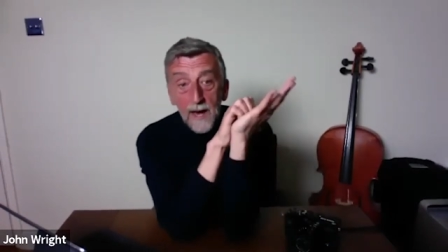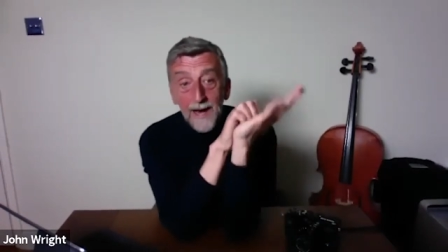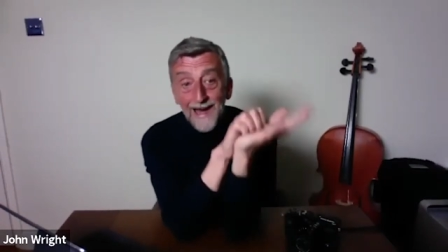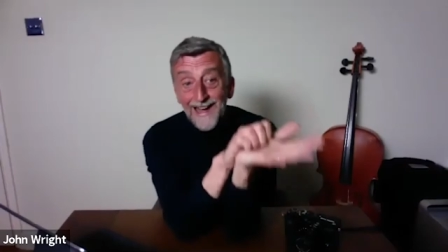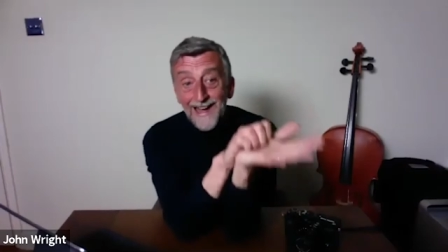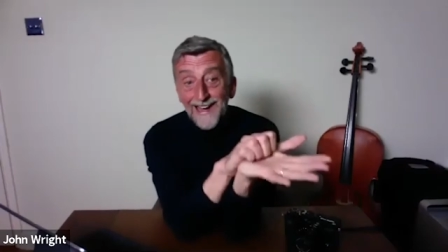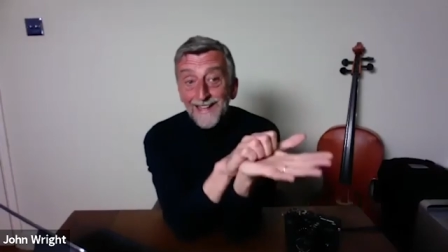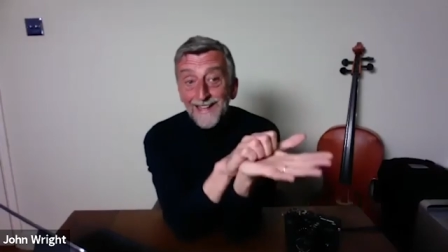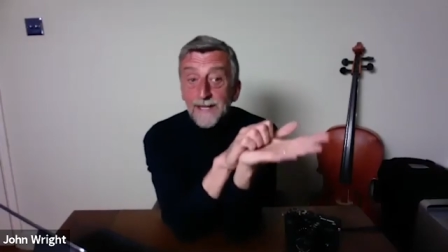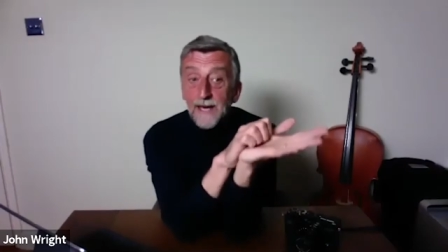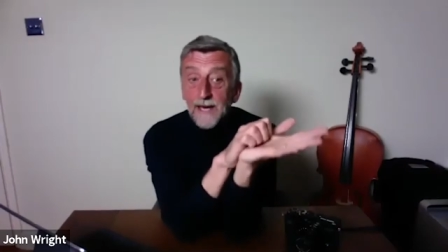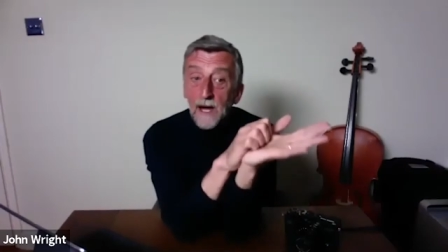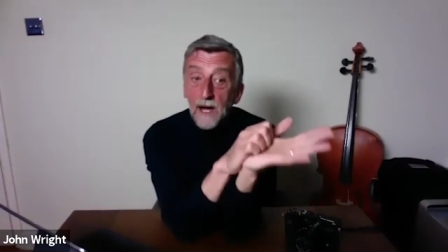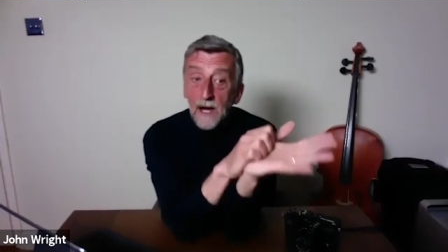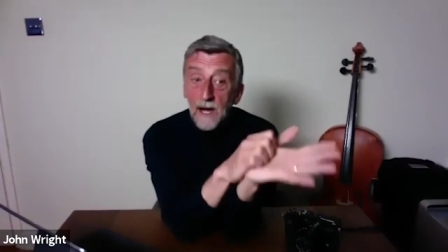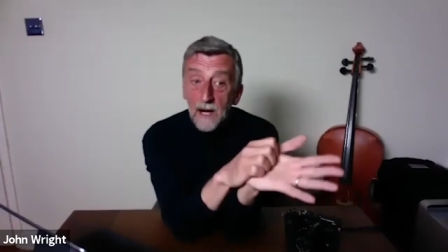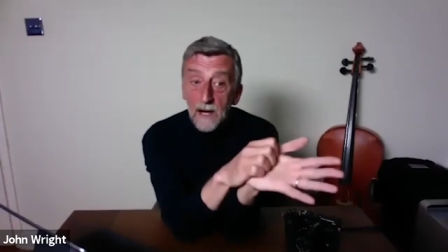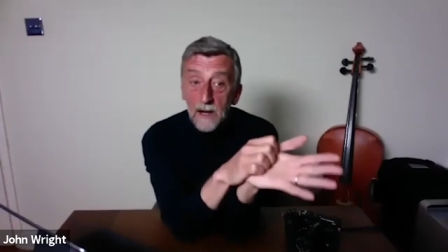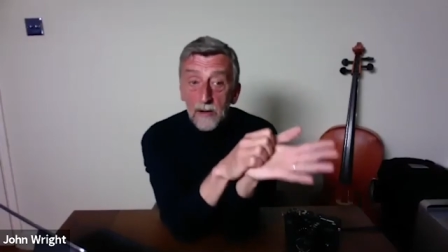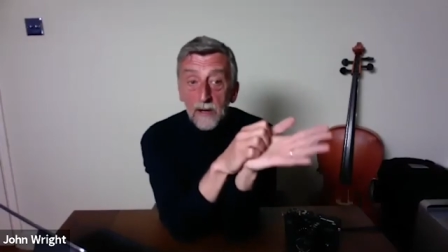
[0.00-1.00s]
at
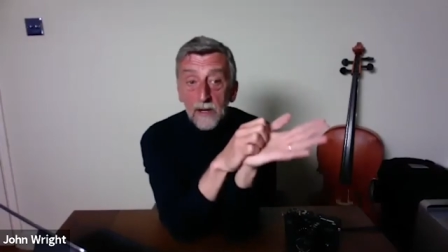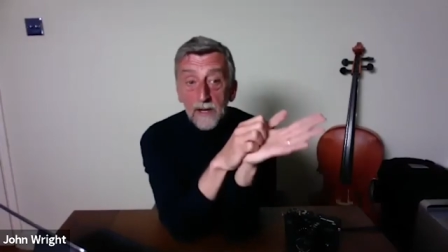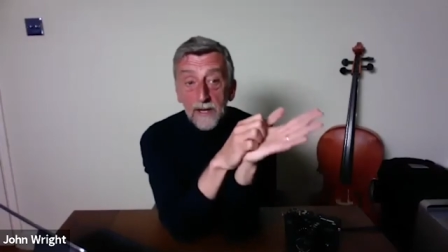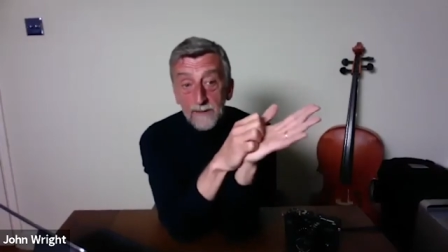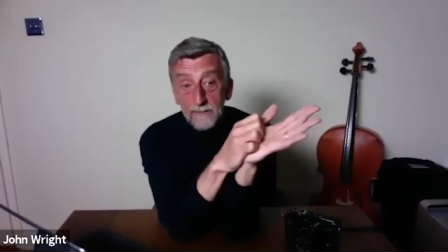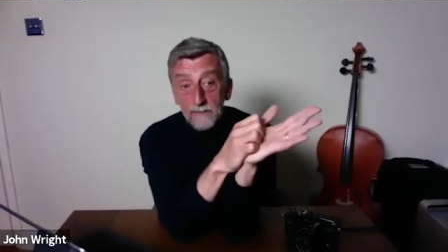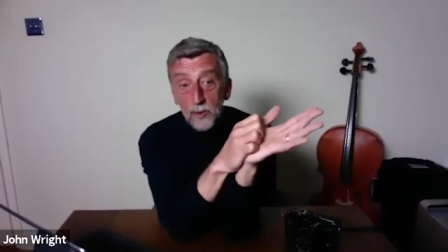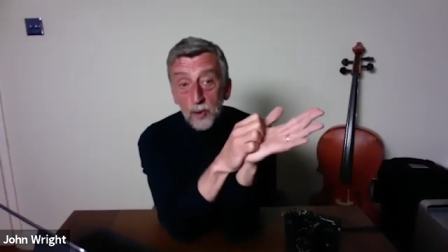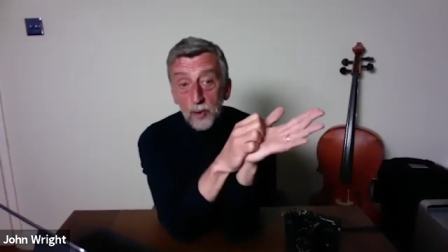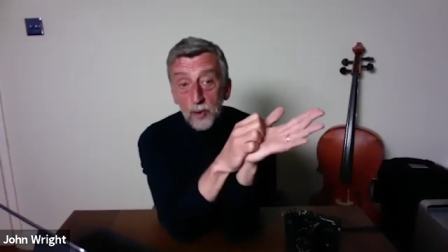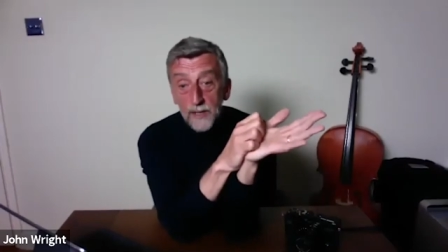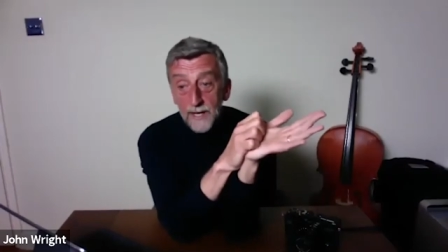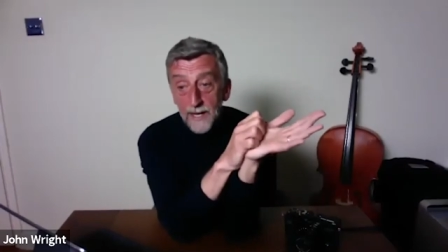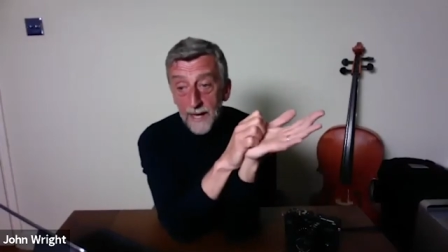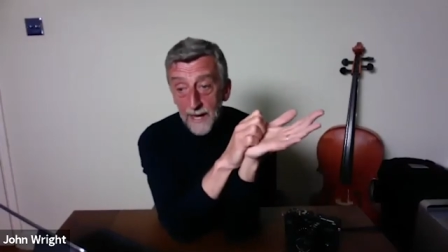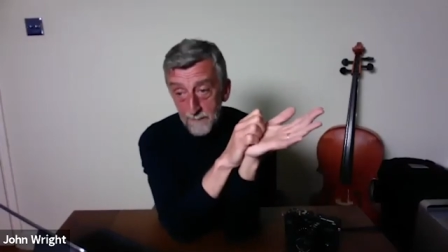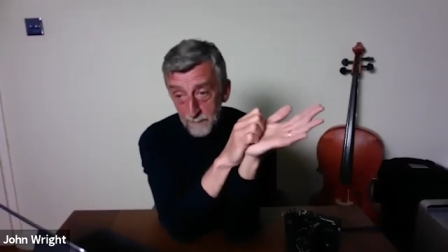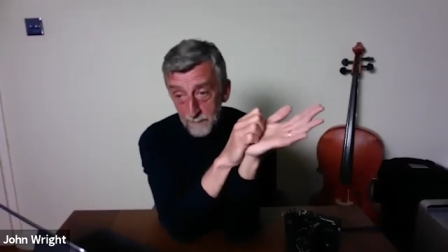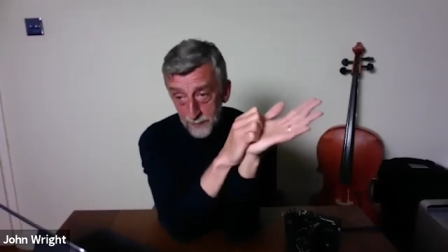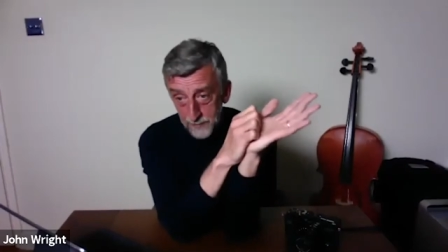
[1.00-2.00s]
Harley Moon
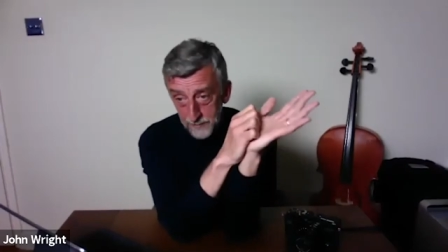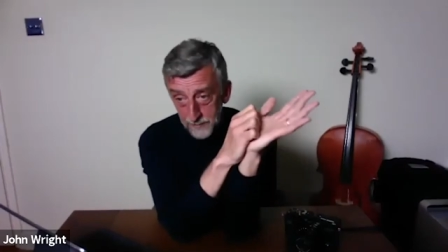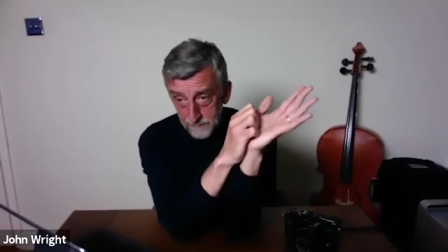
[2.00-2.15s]
Kemp,